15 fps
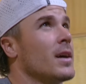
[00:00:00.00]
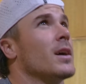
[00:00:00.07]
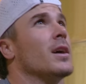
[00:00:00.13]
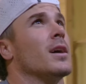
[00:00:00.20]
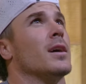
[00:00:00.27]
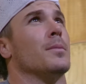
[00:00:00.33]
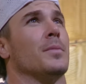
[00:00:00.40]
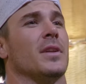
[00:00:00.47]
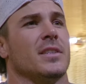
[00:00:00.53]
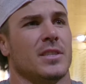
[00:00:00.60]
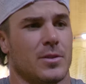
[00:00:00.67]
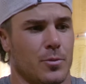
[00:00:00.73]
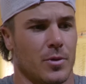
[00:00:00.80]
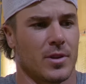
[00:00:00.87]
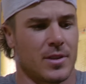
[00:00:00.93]
That
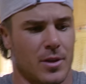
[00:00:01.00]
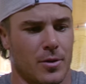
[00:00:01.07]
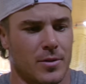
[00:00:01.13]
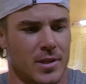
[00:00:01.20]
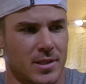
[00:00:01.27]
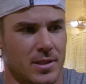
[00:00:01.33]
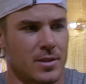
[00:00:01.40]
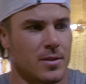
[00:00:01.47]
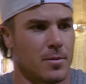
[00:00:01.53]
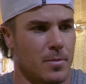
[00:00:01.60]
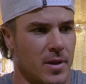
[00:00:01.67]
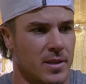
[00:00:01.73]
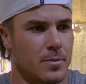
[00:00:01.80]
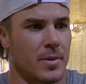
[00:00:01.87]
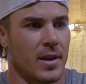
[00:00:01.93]
just really turned this into the
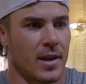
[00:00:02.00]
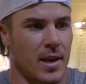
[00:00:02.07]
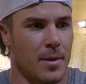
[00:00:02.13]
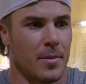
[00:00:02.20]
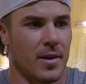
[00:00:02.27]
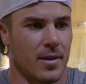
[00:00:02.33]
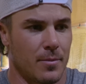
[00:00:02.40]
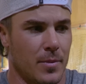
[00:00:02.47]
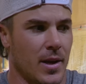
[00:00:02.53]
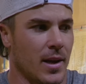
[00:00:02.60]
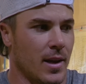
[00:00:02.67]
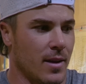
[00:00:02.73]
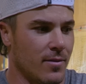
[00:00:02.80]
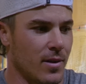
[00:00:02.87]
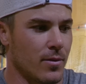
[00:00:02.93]
best man
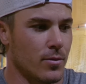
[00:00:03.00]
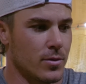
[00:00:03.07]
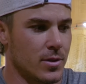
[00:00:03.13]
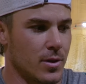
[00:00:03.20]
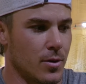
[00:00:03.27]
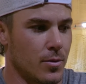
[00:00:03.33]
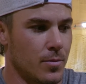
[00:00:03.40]
cave ever. So